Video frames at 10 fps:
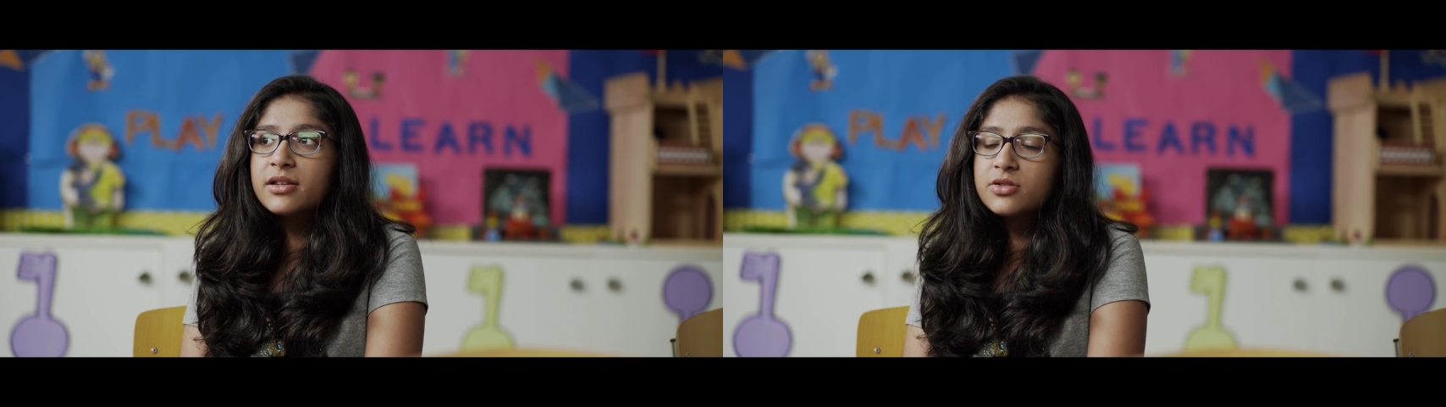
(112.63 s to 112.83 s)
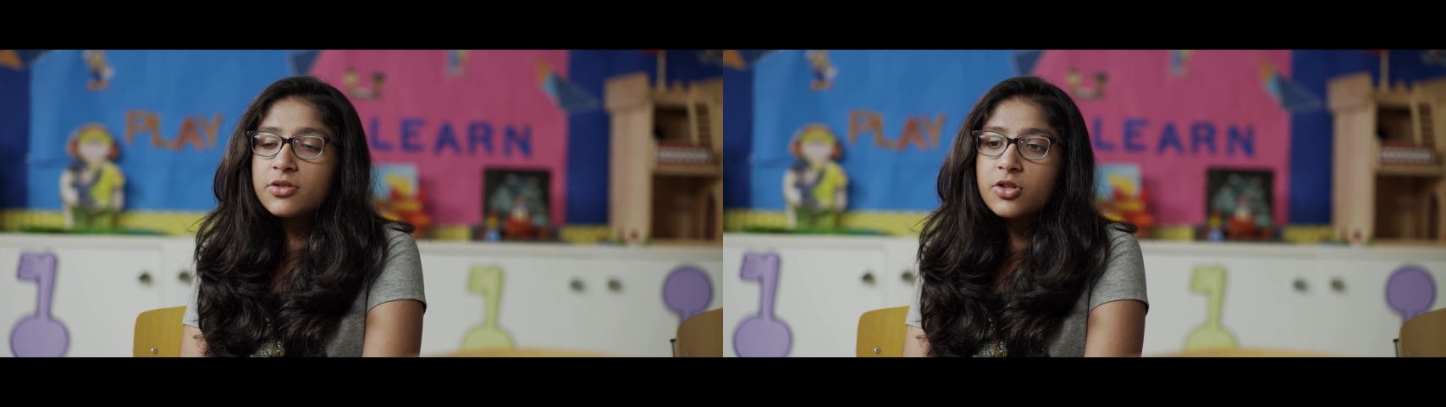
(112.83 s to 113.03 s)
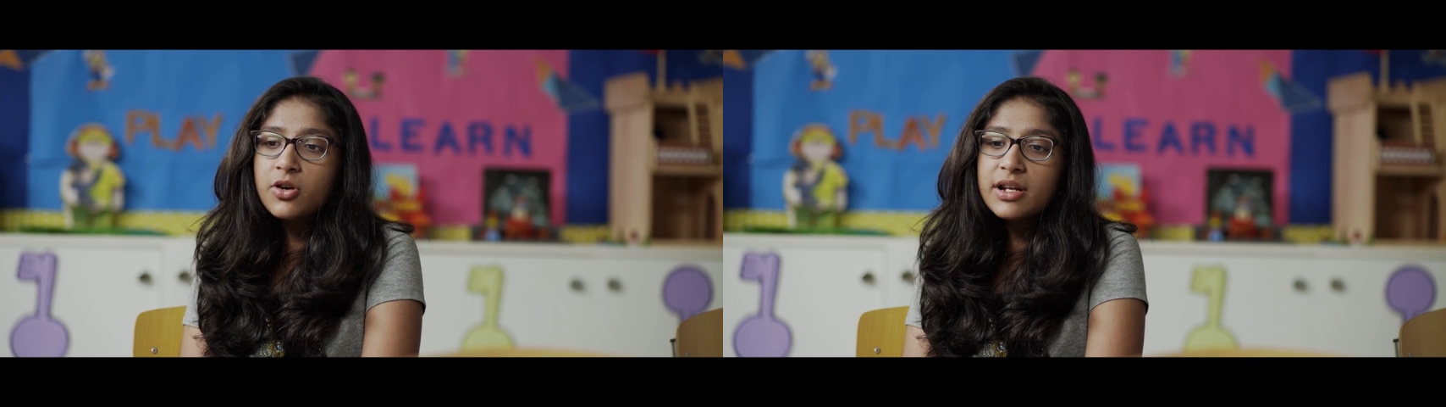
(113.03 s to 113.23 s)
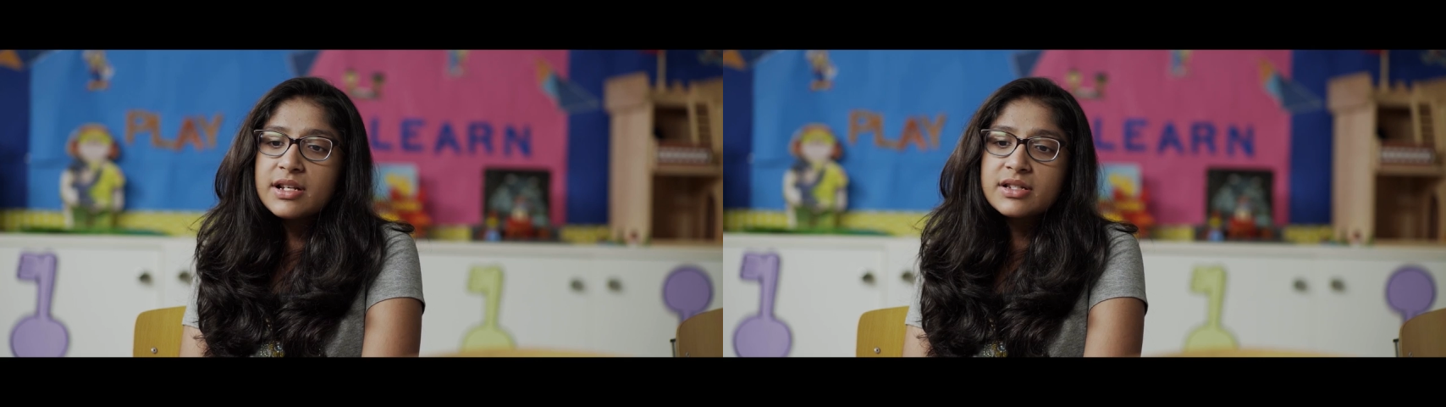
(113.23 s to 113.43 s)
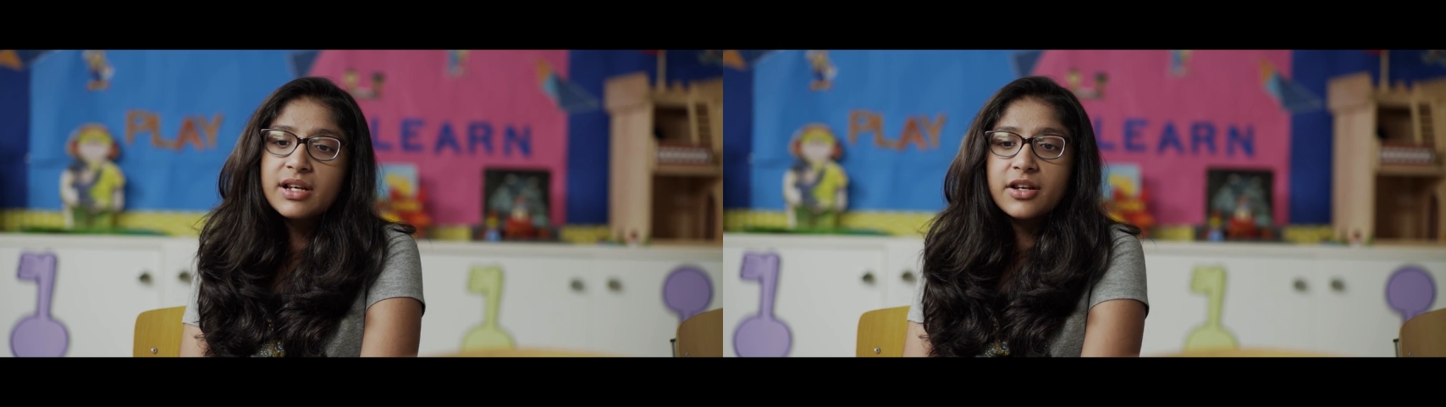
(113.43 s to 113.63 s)
So he told us
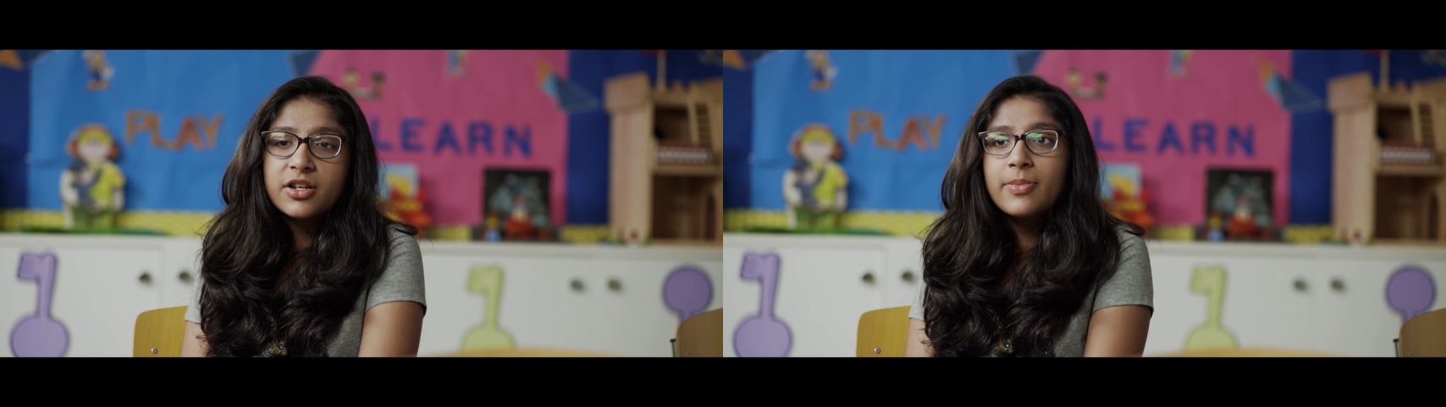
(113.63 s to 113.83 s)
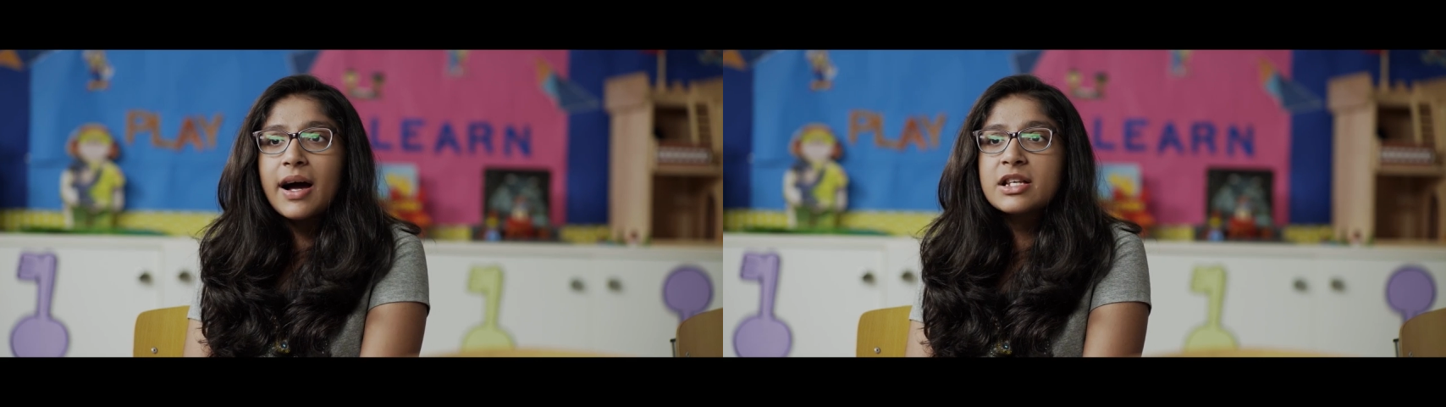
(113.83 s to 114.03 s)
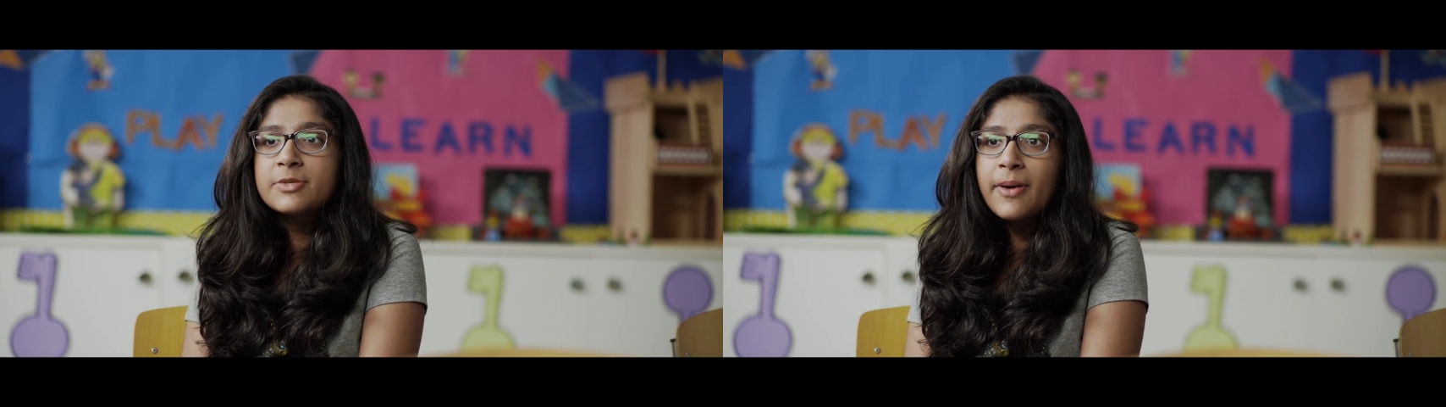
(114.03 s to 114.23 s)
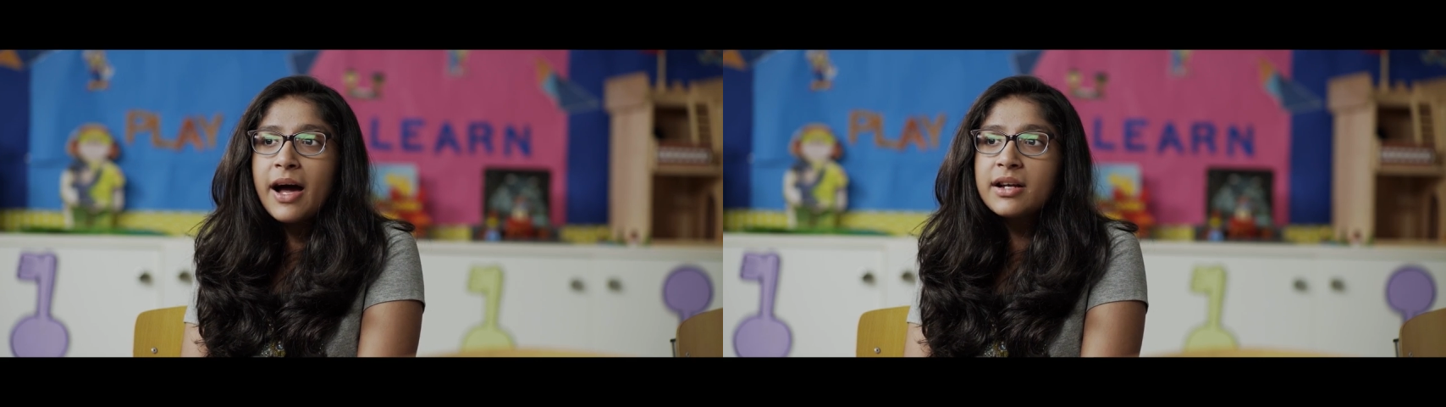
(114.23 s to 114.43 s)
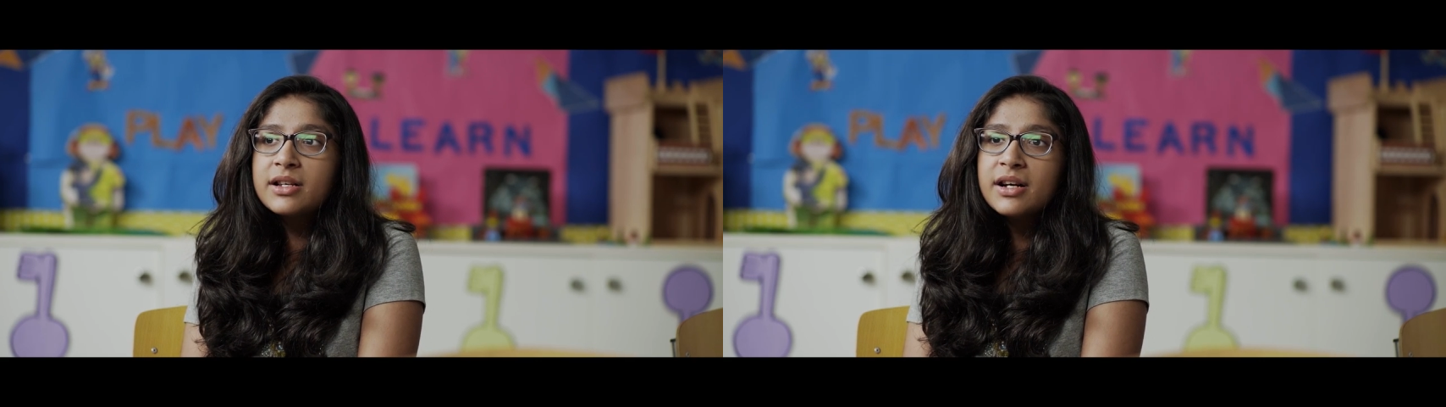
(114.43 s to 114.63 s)
get your bags packed